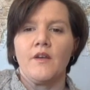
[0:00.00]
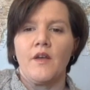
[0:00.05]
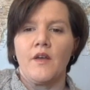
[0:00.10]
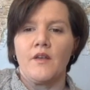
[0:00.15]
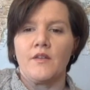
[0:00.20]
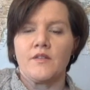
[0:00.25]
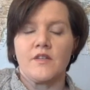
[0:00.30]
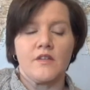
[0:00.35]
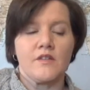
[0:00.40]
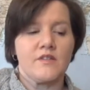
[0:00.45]

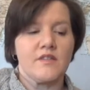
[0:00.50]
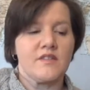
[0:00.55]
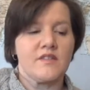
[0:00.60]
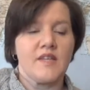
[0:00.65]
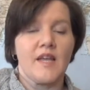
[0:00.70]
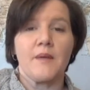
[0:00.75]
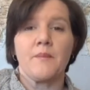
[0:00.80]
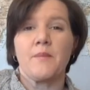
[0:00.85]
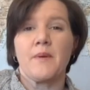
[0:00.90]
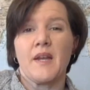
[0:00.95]
So it's the
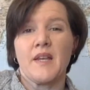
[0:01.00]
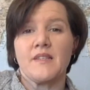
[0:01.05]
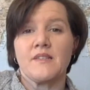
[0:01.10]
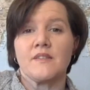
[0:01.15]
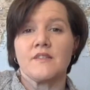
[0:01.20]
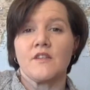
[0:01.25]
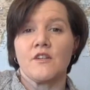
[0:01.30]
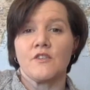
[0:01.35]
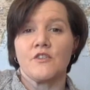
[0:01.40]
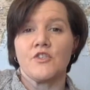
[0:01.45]
same place
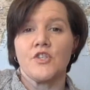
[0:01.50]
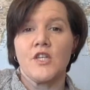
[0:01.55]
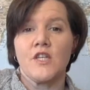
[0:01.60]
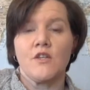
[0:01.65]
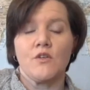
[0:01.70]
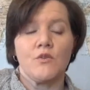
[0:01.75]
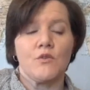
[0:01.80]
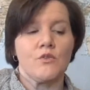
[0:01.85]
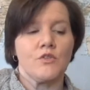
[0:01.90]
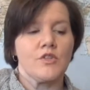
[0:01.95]
as our G
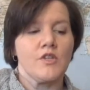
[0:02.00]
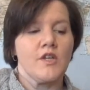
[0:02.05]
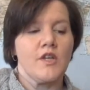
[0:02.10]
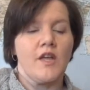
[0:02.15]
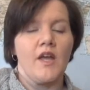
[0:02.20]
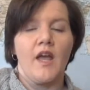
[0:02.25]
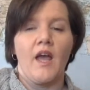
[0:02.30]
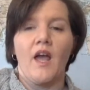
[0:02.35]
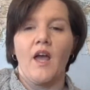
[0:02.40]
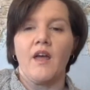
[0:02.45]
chord,
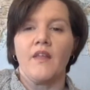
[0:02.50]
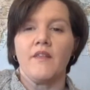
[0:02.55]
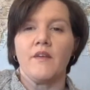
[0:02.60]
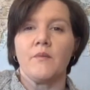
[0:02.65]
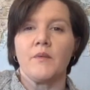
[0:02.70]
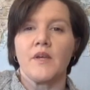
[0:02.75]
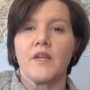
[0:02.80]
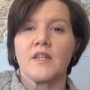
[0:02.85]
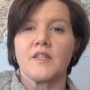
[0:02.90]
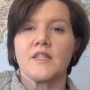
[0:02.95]
and then
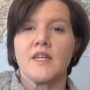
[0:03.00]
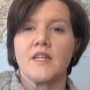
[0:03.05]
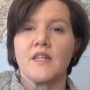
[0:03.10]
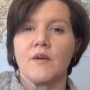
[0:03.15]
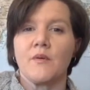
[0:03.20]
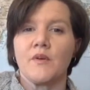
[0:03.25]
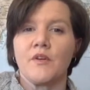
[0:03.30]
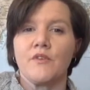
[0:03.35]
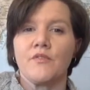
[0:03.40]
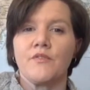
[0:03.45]
we're going to take that
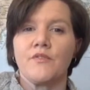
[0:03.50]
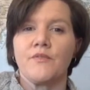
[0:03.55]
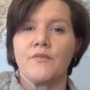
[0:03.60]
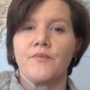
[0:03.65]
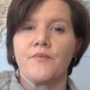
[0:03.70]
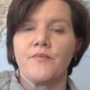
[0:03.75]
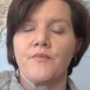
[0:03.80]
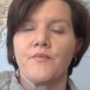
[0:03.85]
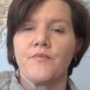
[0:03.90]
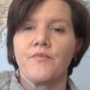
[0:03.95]
one off
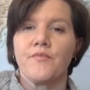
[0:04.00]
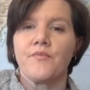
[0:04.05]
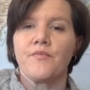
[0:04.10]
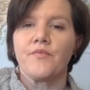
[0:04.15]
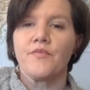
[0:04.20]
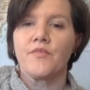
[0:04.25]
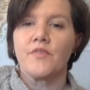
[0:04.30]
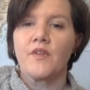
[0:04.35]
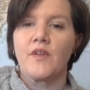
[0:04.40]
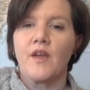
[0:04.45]

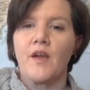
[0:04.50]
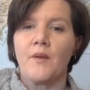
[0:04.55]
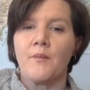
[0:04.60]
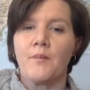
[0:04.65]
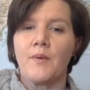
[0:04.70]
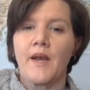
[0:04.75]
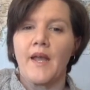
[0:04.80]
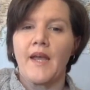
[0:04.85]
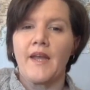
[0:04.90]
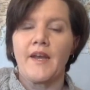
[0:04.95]
and
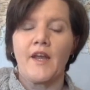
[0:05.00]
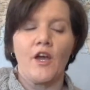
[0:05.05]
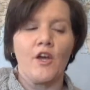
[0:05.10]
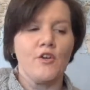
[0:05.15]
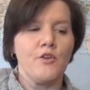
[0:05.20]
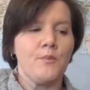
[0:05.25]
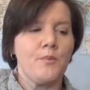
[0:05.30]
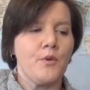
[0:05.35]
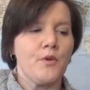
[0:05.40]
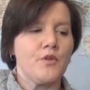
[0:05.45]
play an
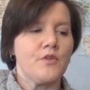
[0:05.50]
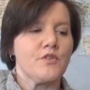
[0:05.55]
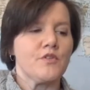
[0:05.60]
open.